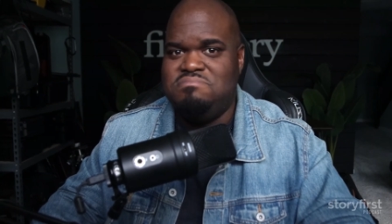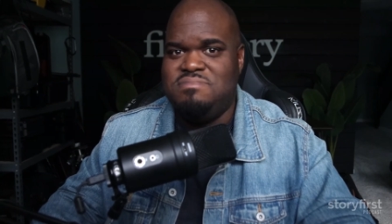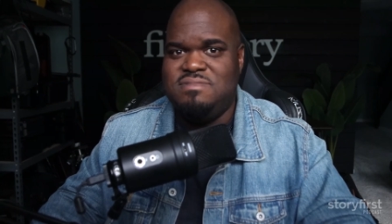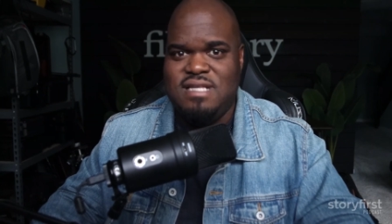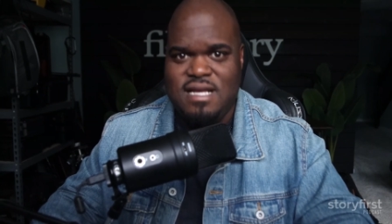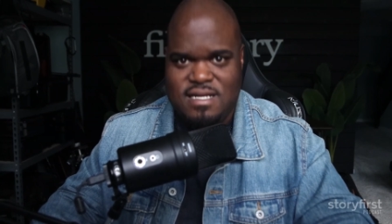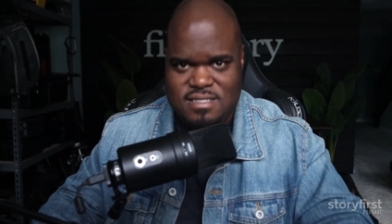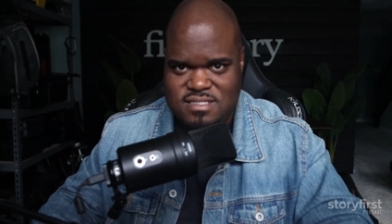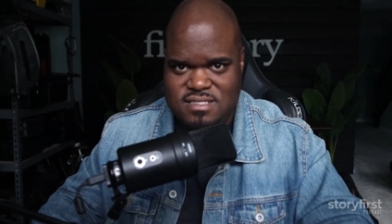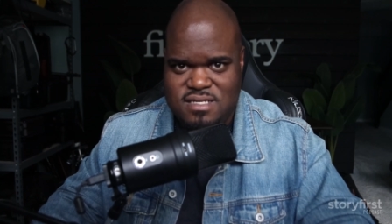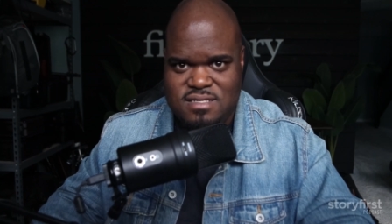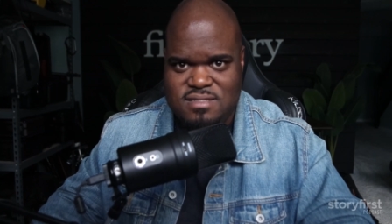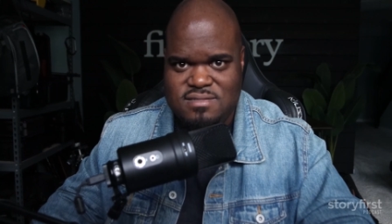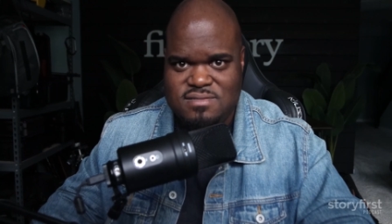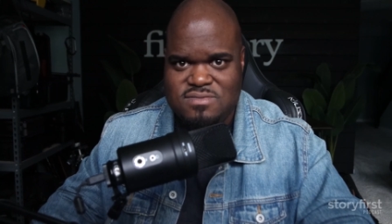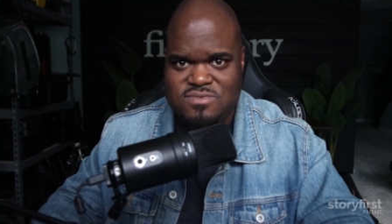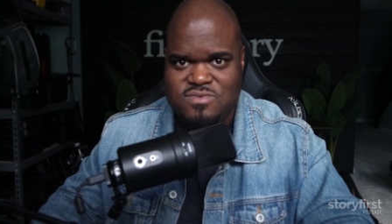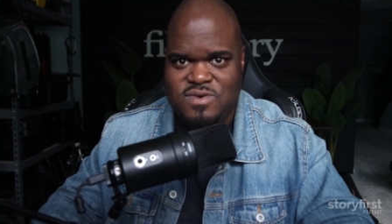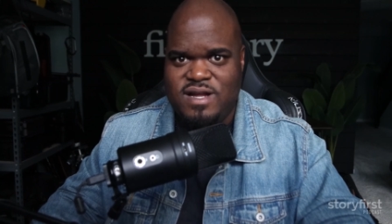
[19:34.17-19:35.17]
That's it,
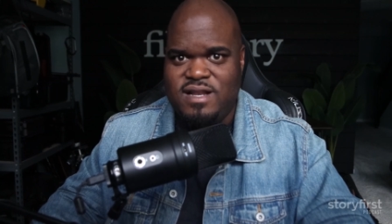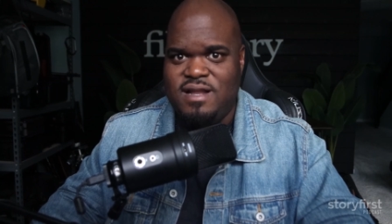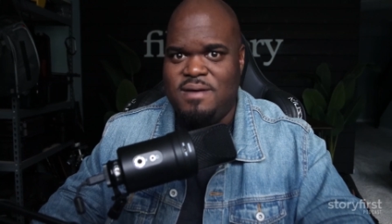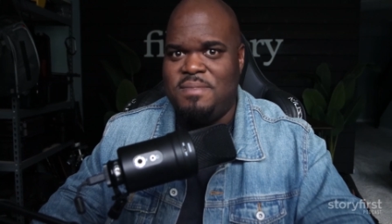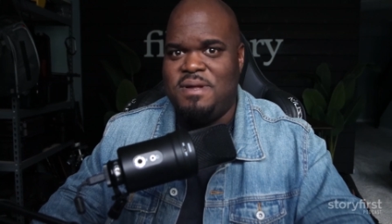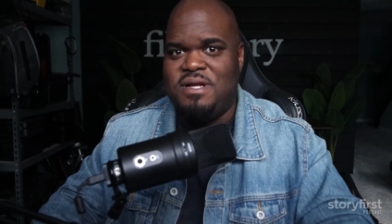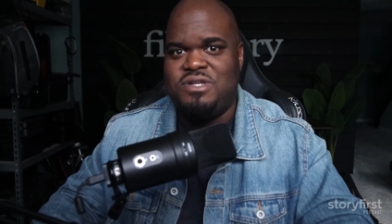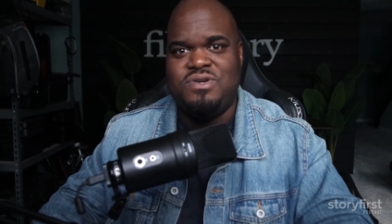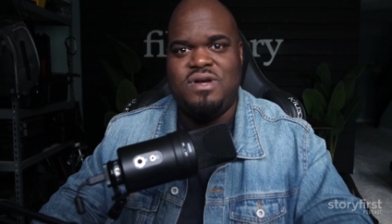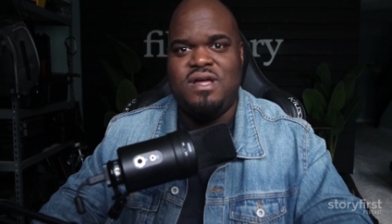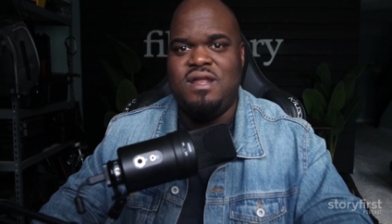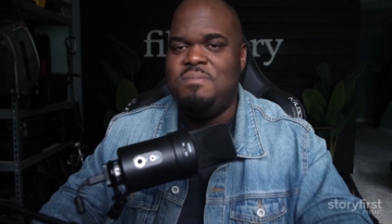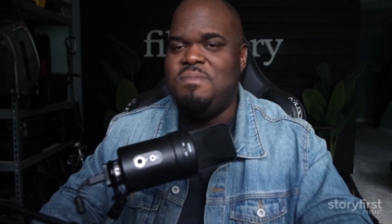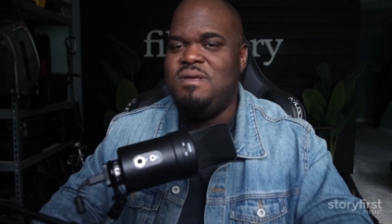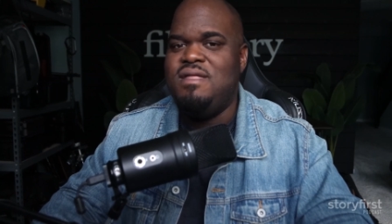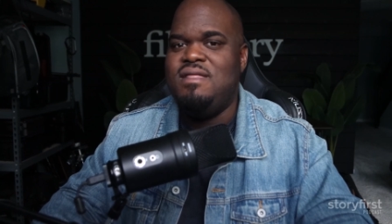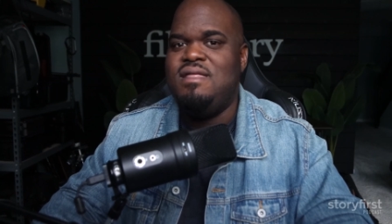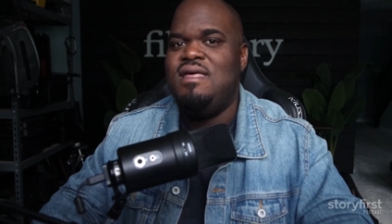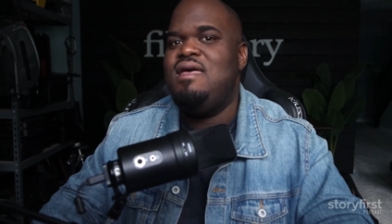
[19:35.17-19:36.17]
right? I'm not trying to
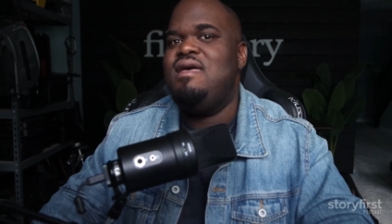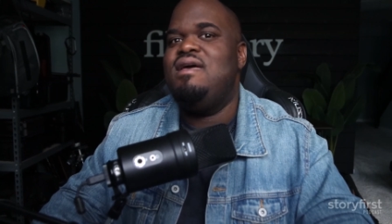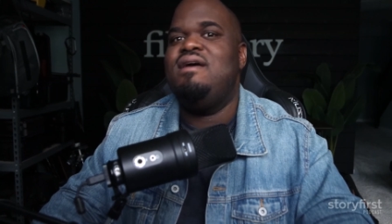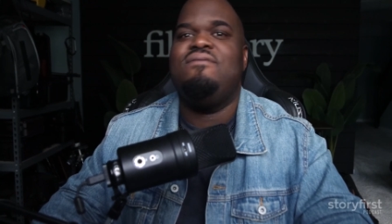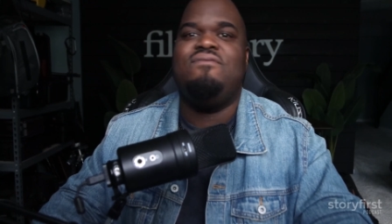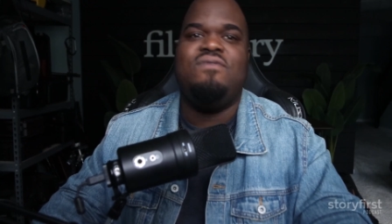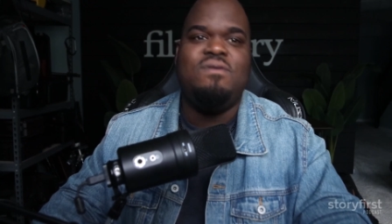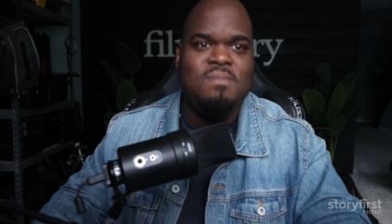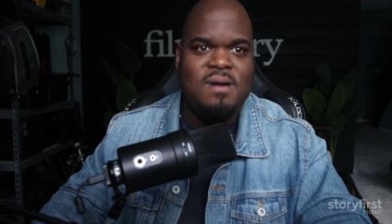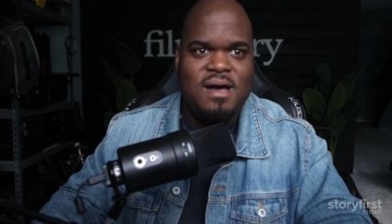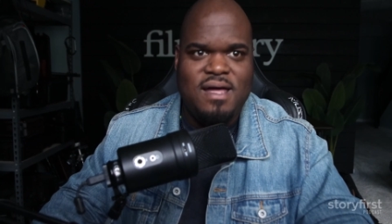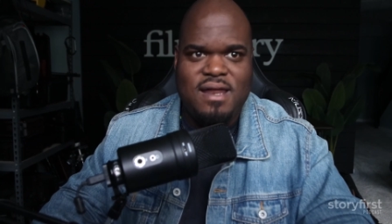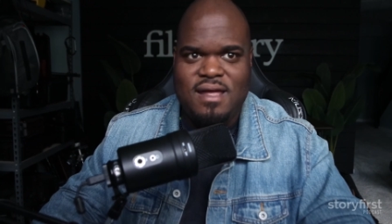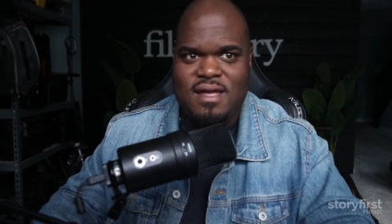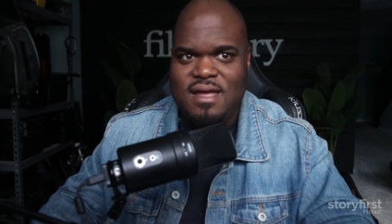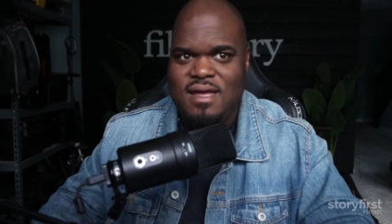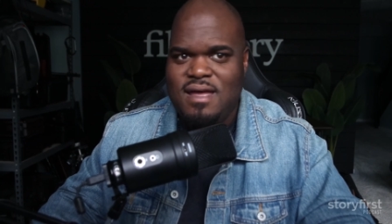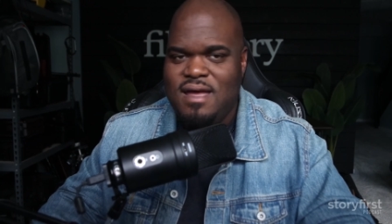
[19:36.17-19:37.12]
meet everybody.